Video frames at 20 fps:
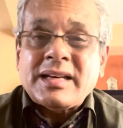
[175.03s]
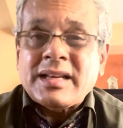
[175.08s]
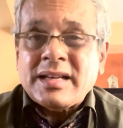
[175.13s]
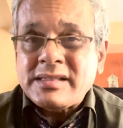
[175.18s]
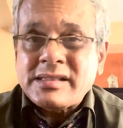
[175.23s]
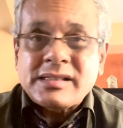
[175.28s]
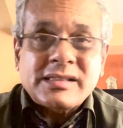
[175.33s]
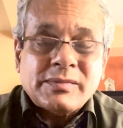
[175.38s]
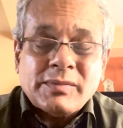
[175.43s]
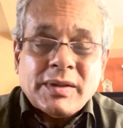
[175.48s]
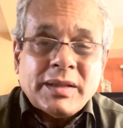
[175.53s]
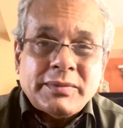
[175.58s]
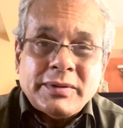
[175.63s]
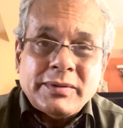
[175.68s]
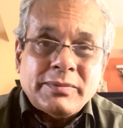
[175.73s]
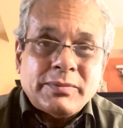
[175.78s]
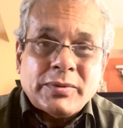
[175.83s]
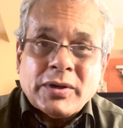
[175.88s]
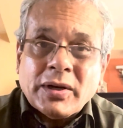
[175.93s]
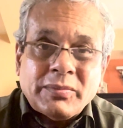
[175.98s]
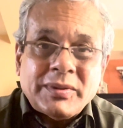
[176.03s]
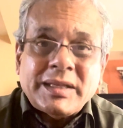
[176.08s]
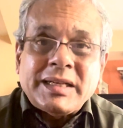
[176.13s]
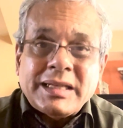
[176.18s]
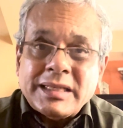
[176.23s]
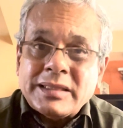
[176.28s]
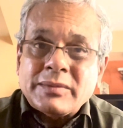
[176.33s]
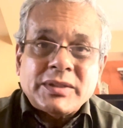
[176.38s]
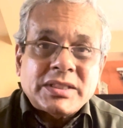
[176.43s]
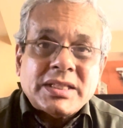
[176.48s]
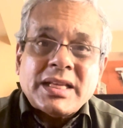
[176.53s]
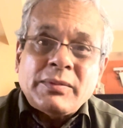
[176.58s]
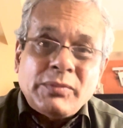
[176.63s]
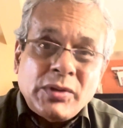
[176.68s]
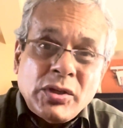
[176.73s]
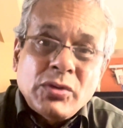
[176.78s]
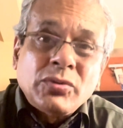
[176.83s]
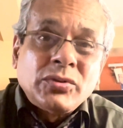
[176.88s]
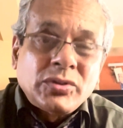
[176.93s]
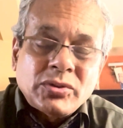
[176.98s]
nurses may be probably a little bit
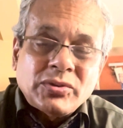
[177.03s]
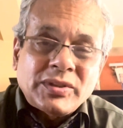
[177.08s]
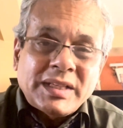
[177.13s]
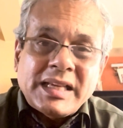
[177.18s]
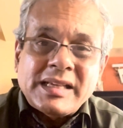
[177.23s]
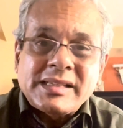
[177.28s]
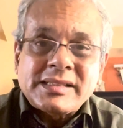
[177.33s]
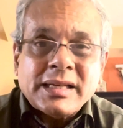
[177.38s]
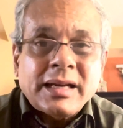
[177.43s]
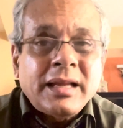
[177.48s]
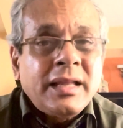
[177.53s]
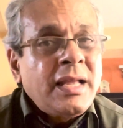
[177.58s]
immune to these,